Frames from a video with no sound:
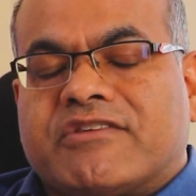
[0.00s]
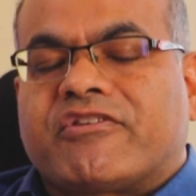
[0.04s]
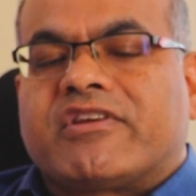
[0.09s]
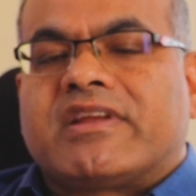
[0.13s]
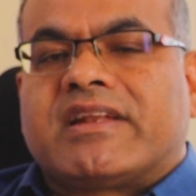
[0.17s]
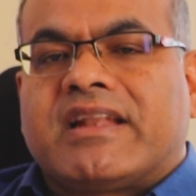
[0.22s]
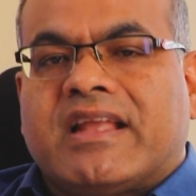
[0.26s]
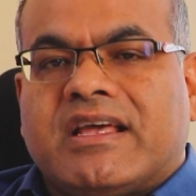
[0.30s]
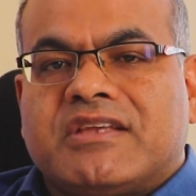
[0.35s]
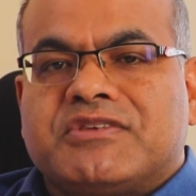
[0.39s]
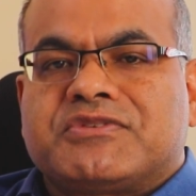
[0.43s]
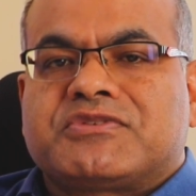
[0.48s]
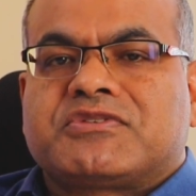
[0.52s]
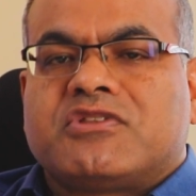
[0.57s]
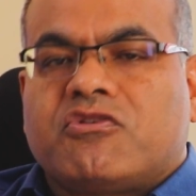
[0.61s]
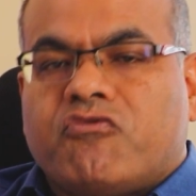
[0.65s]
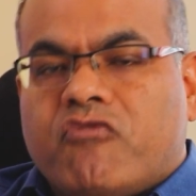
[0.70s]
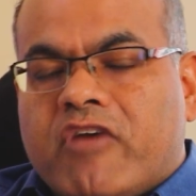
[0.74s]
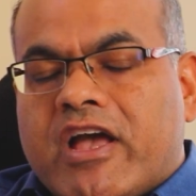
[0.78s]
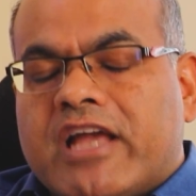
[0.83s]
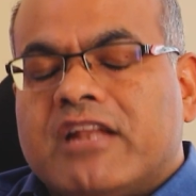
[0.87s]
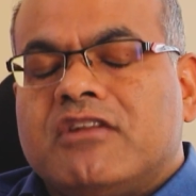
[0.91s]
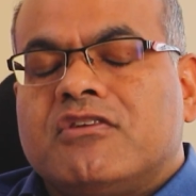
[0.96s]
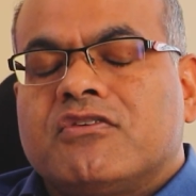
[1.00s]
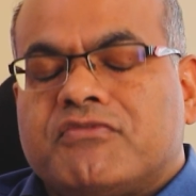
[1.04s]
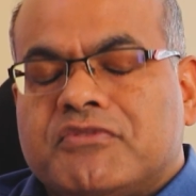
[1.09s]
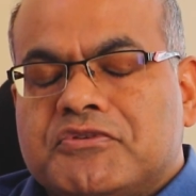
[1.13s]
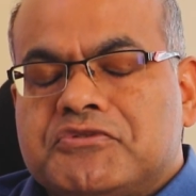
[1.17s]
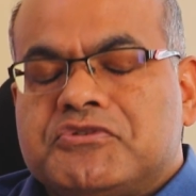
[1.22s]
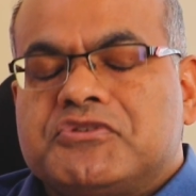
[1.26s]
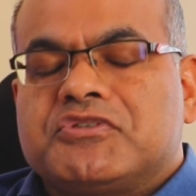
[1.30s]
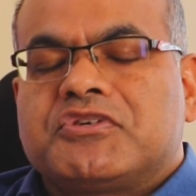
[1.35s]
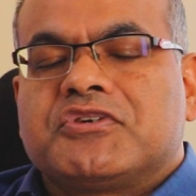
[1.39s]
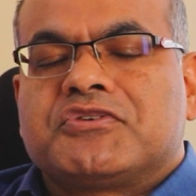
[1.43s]
realized the value of
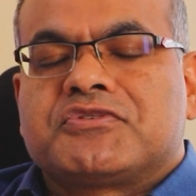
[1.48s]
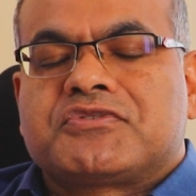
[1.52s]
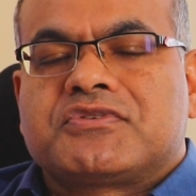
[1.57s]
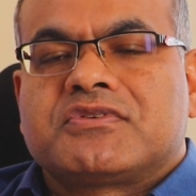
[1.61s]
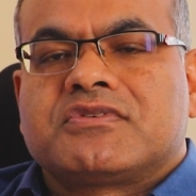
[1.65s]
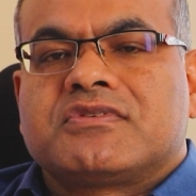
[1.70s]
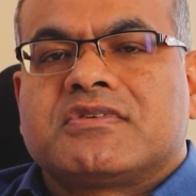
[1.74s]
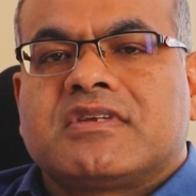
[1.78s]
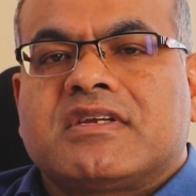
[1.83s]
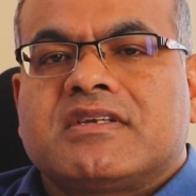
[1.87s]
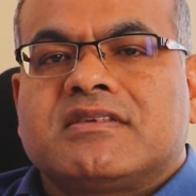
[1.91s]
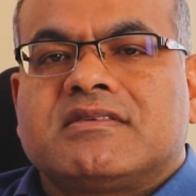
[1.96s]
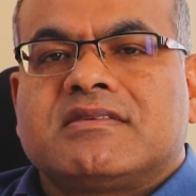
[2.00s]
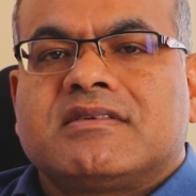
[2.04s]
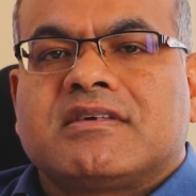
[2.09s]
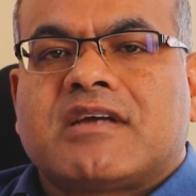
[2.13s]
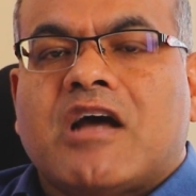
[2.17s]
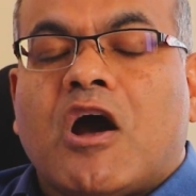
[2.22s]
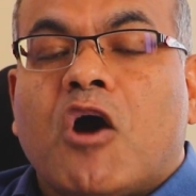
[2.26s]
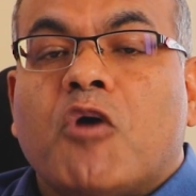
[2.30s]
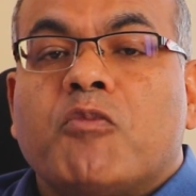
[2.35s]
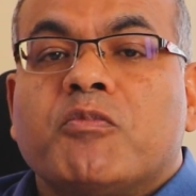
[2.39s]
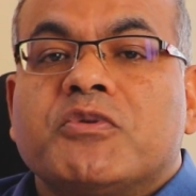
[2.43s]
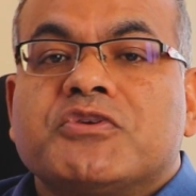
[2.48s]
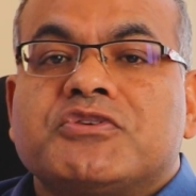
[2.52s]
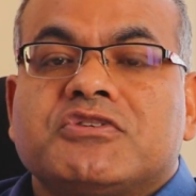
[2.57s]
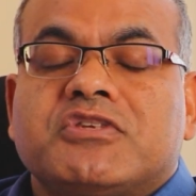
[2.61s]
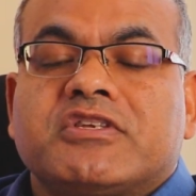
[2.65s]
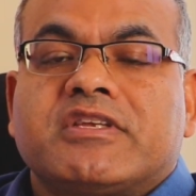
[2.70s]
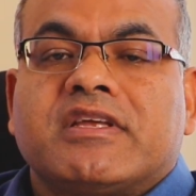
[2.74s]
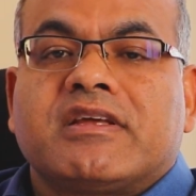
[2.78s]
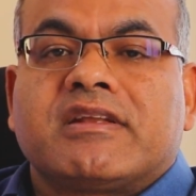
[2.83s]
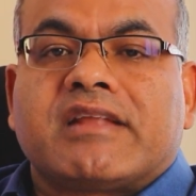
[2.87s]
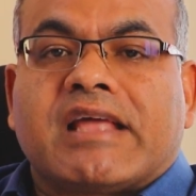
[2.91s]
education and how much
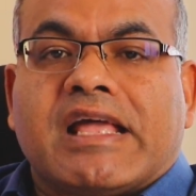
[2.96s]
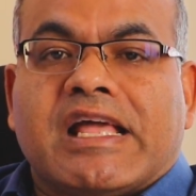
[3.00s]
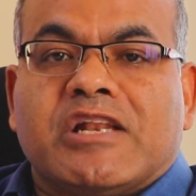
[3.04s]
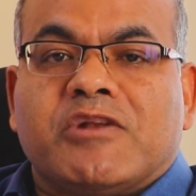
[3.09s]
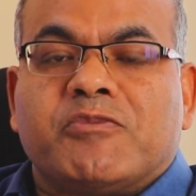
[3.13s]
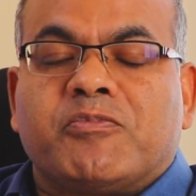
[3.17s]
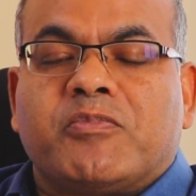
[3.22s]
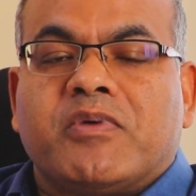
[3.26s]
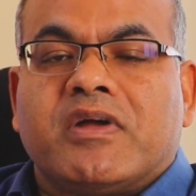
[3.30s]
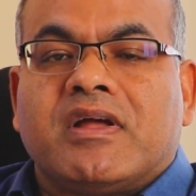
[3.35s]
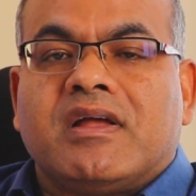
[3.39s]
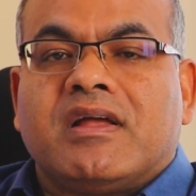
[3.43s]
it can help.